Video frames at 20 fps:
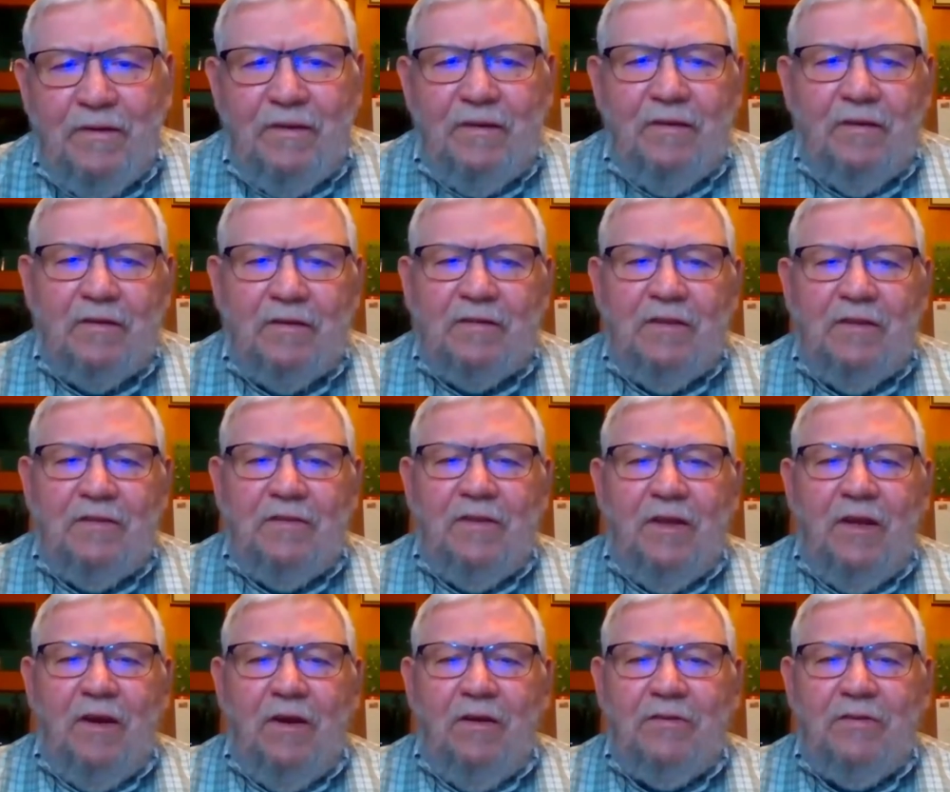looked at
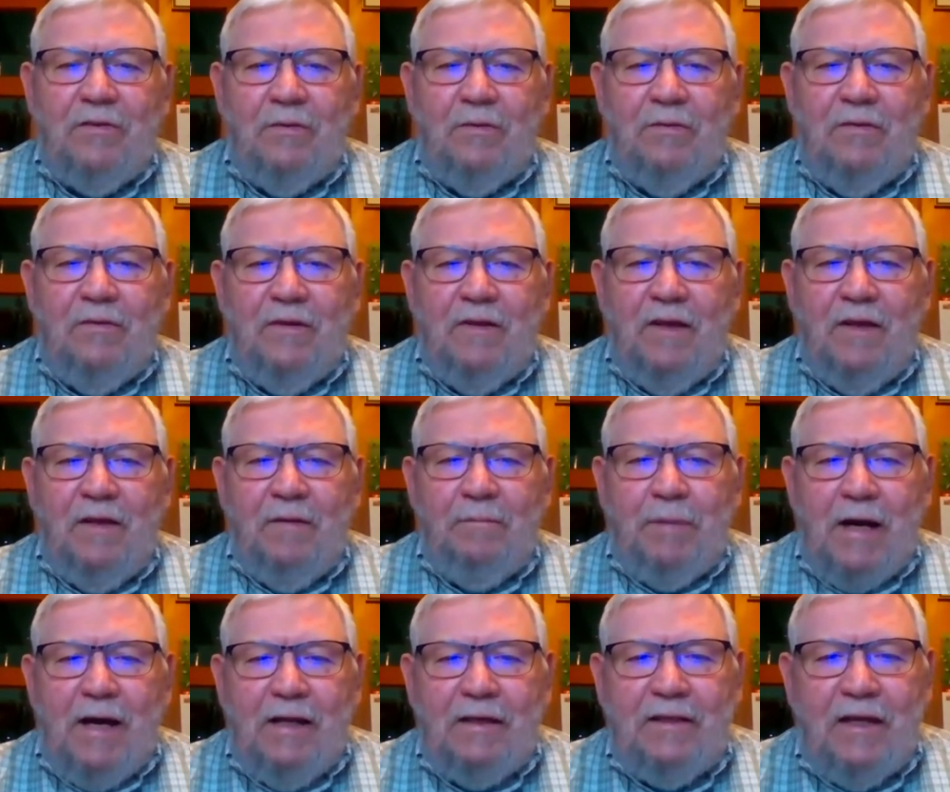their
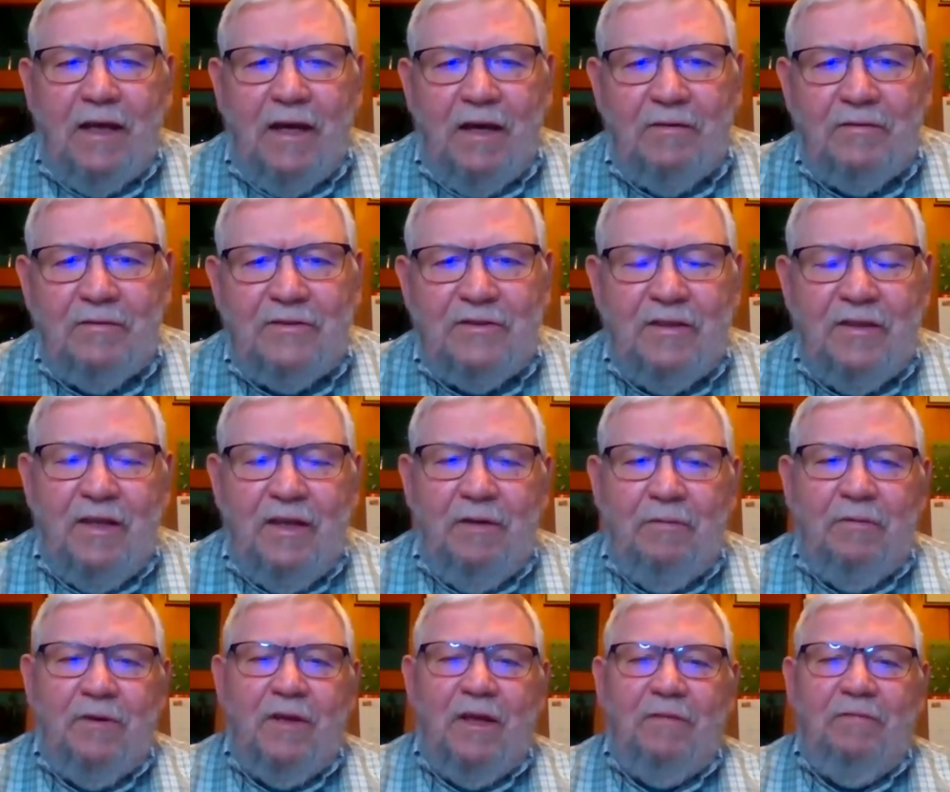pod counts, and they
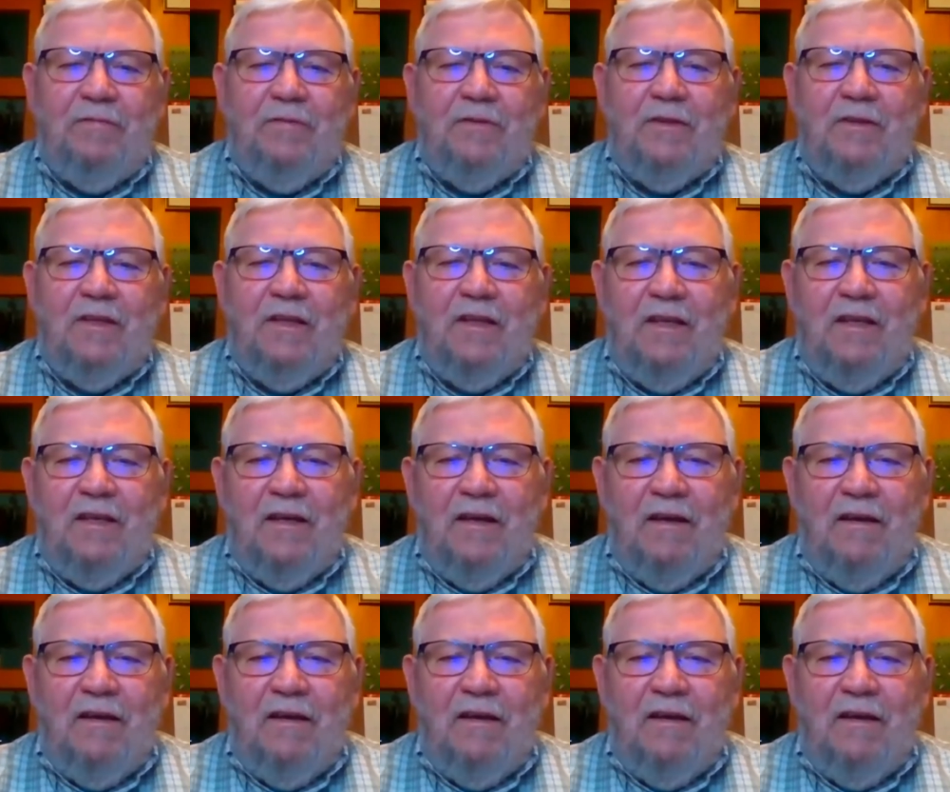were definitely